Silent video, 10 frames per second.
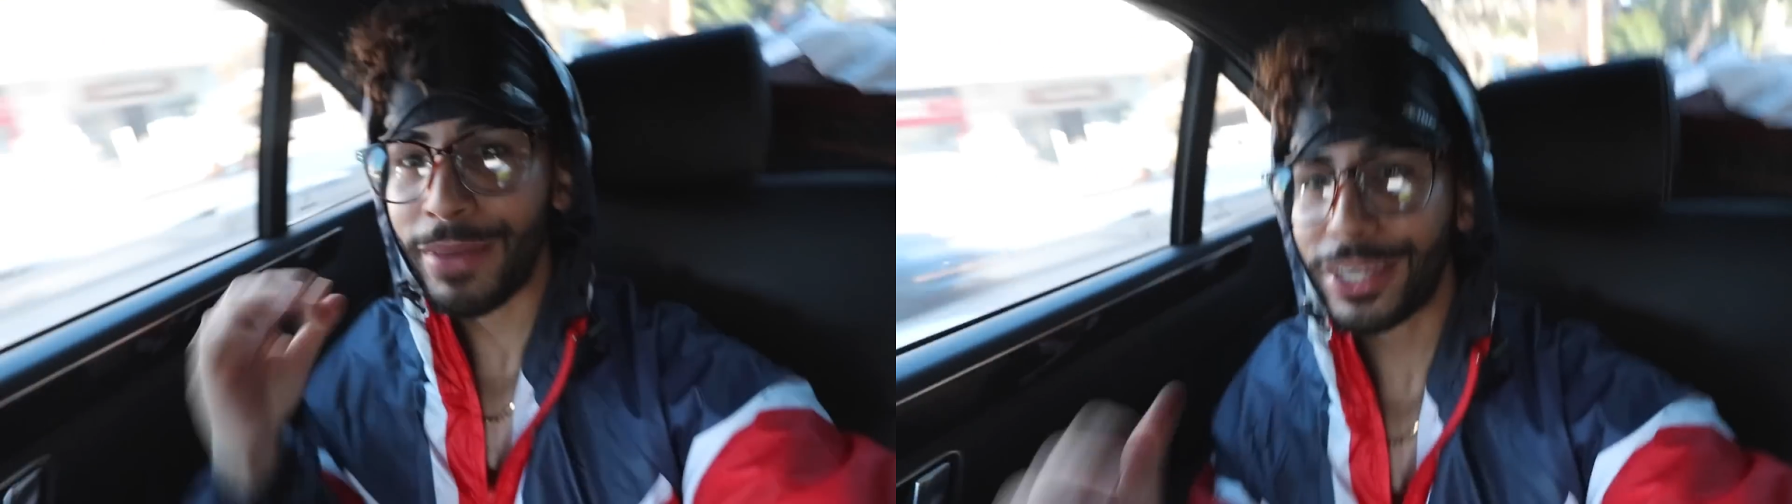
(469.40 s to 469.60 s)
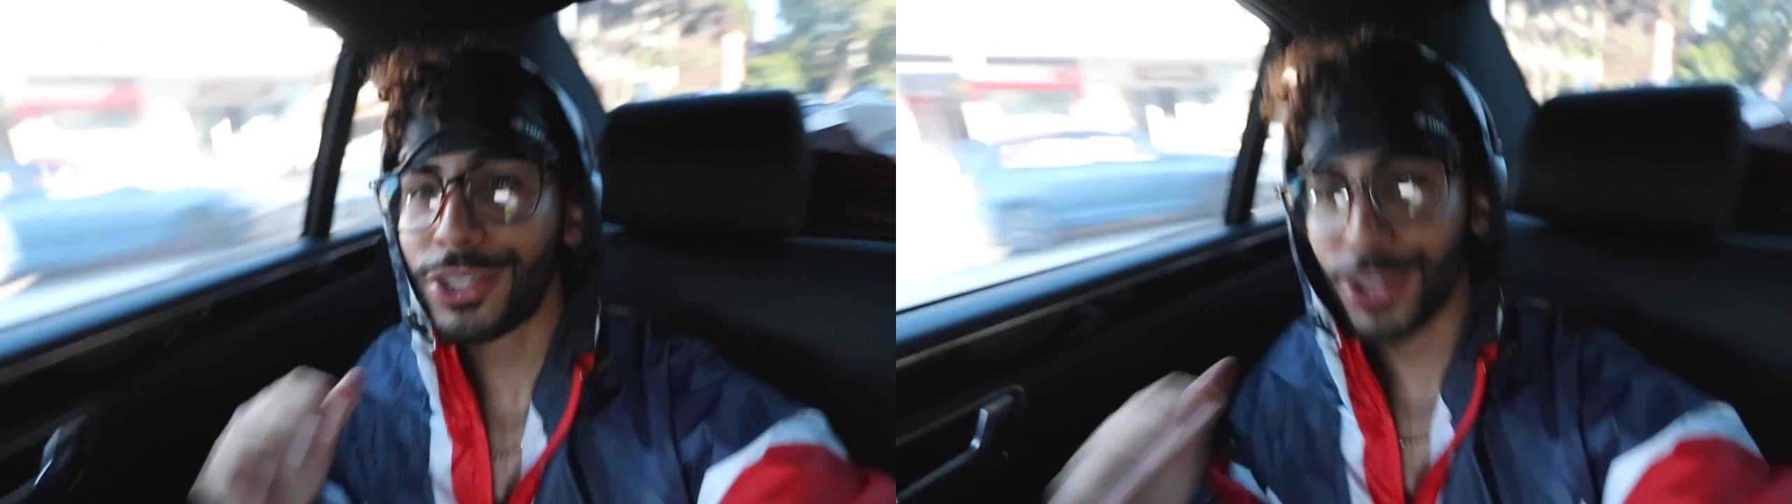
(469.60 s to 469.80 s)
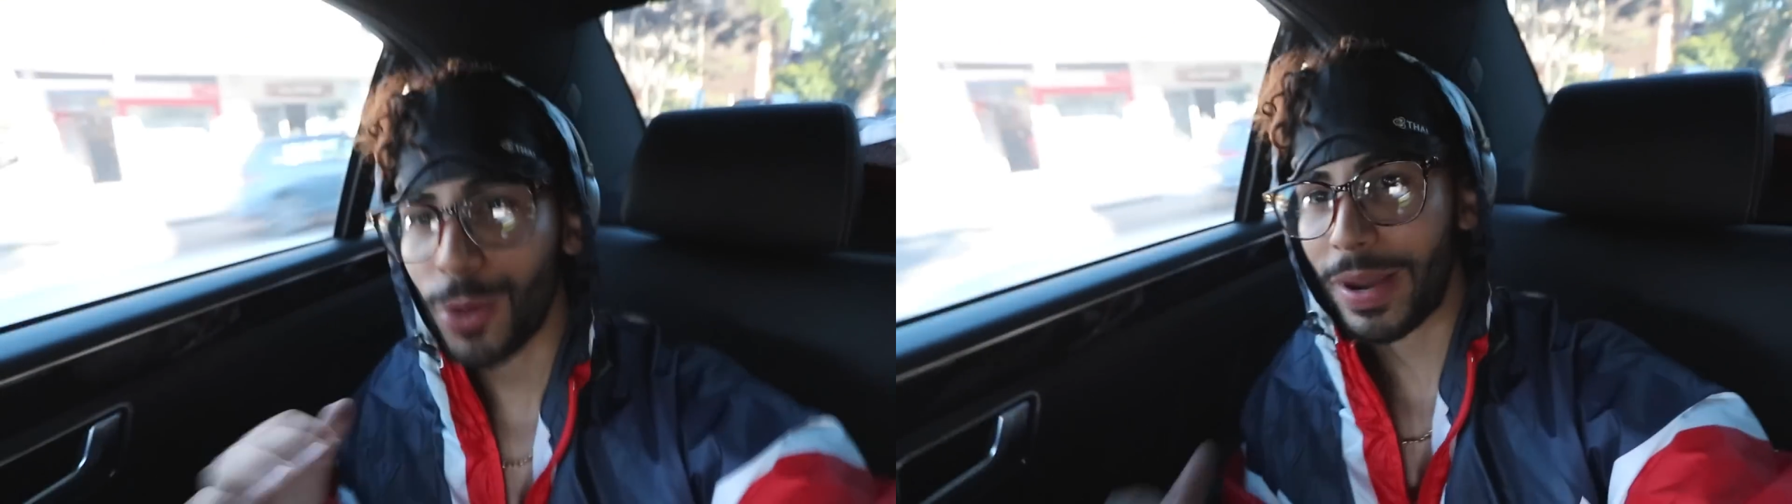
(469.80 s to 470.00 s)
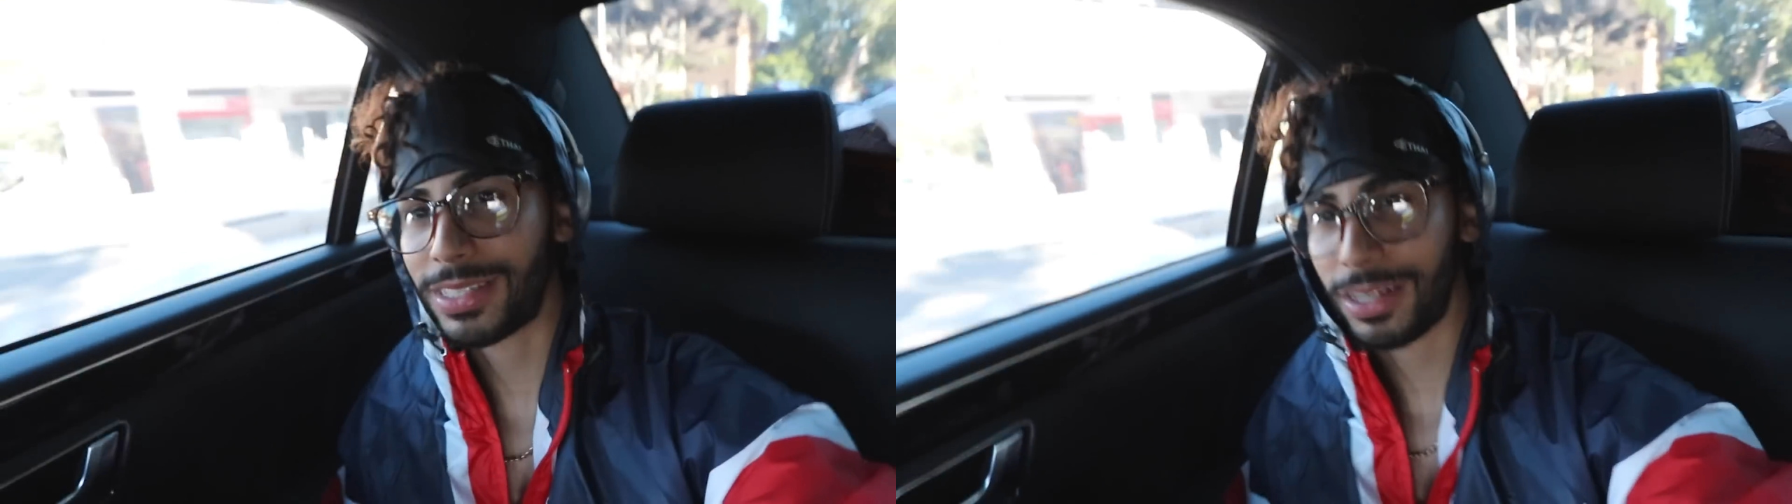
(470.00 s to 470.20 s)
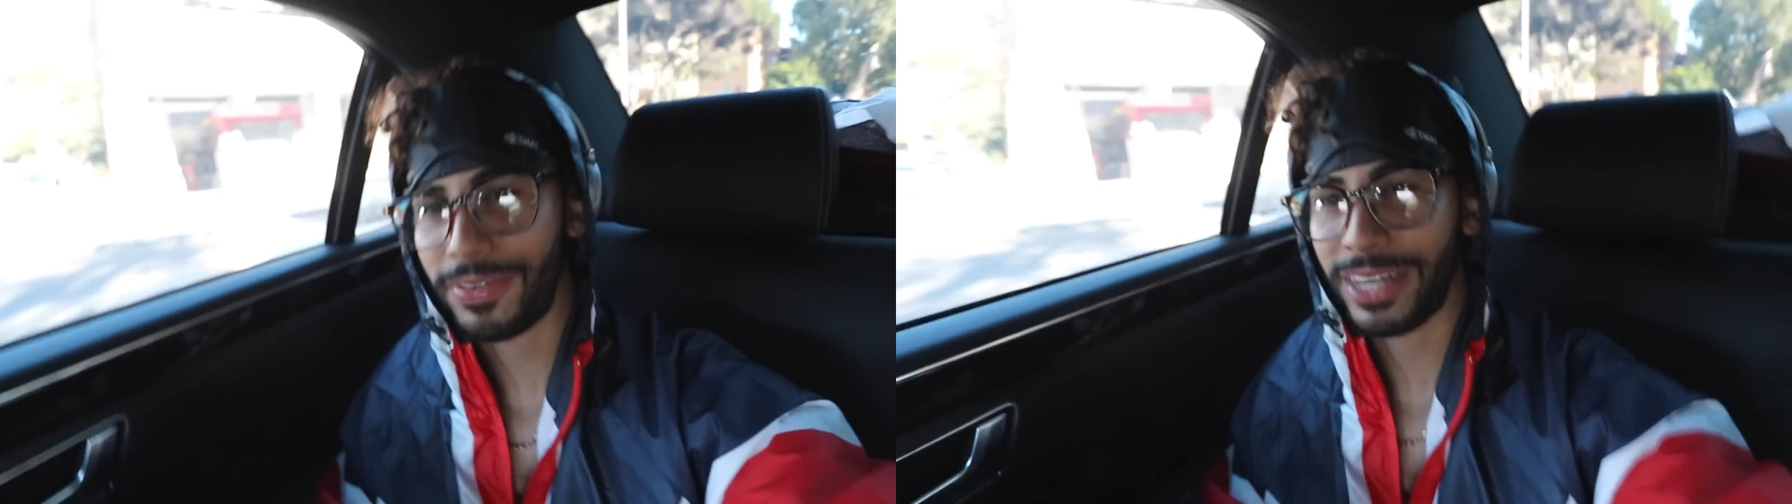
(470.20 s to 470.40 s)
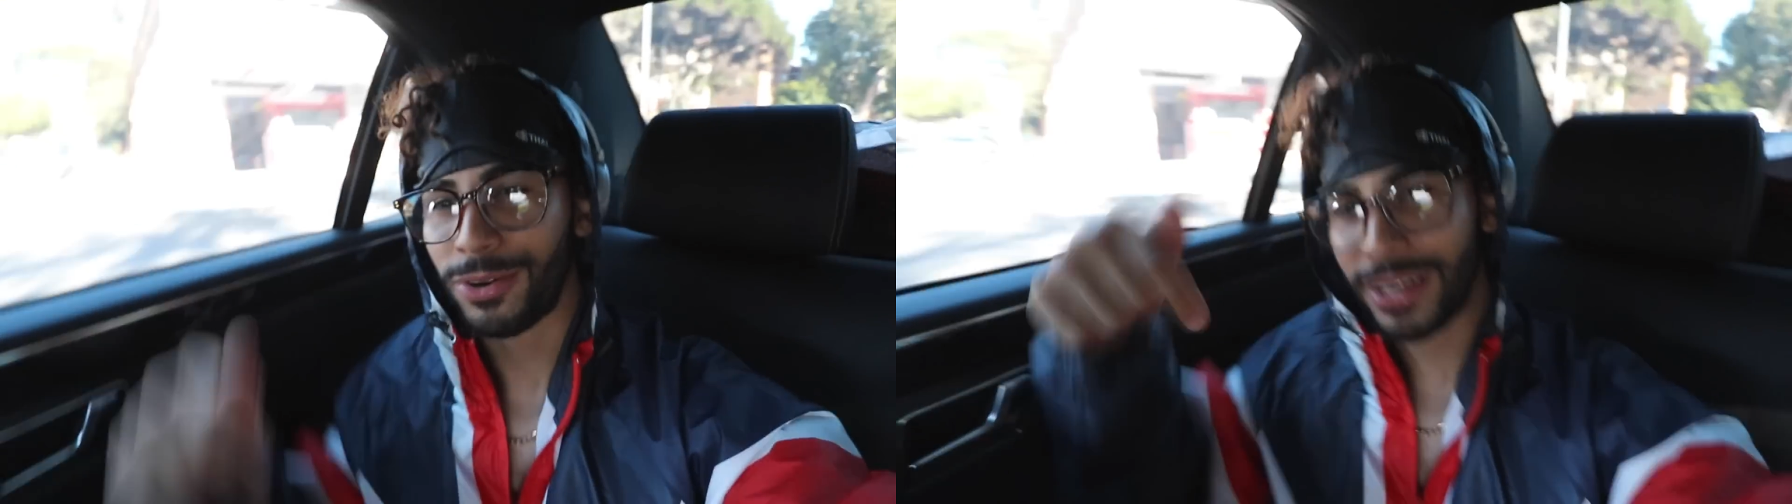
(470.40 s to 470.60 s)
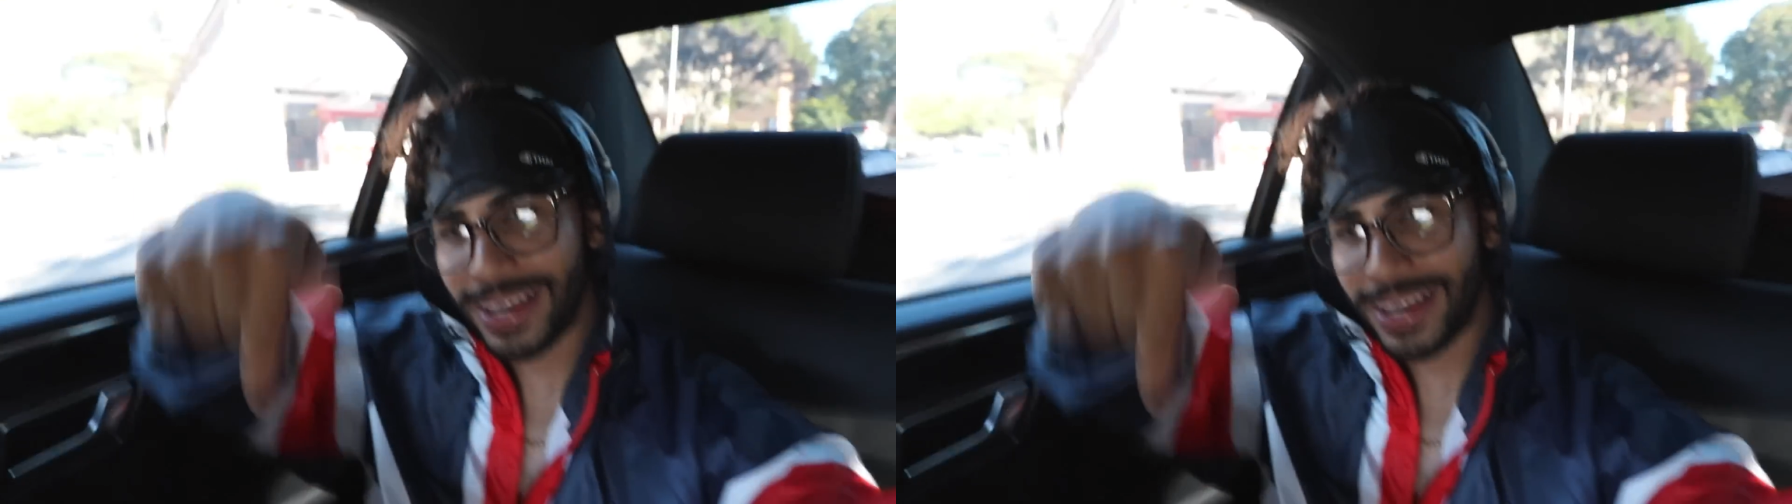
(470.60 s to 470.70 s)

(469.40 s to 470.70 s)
make sure you go back to the video.